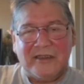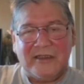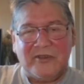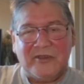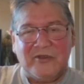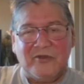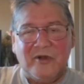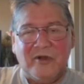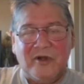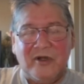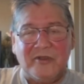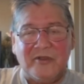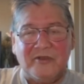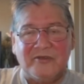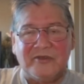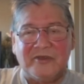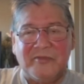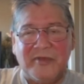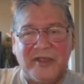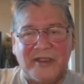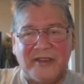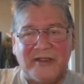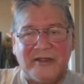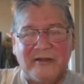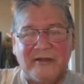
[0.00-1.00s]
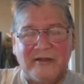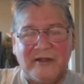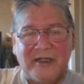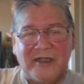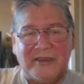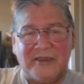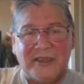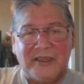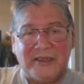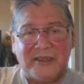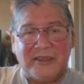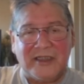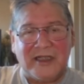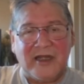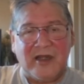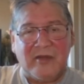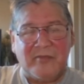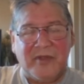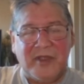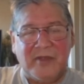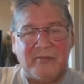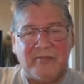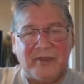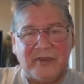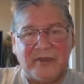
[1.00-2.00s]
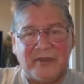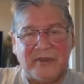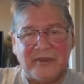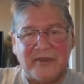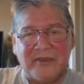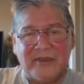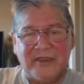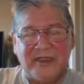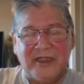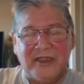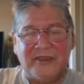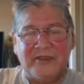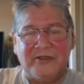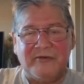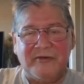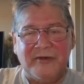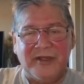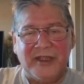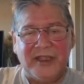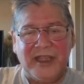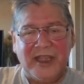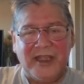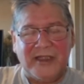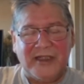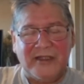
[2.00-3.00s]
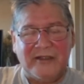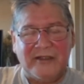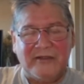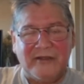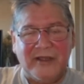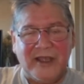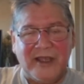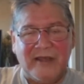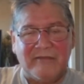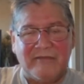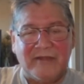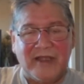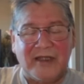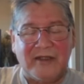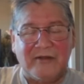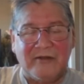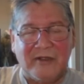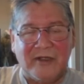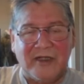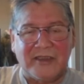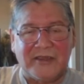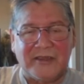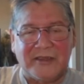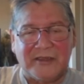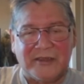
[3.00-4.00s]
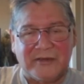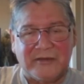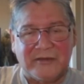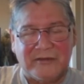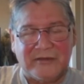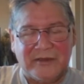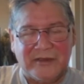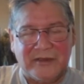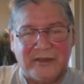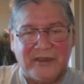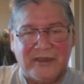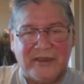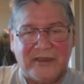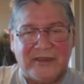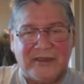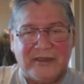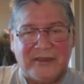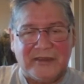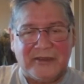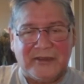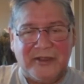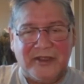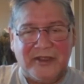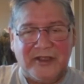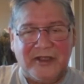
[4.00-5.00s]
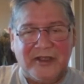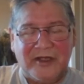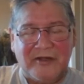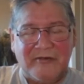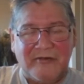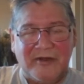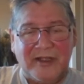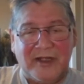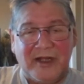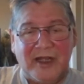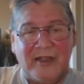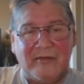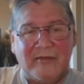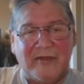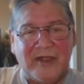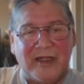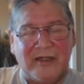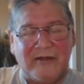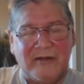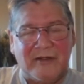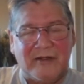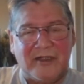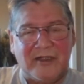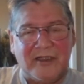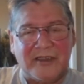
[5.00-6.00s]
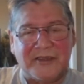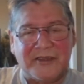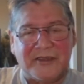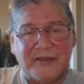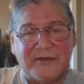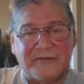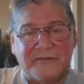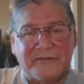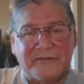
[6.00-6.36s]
Do all those methodologies that our people did to regain, to have that knowledge. So you got to reclaim that knowledge.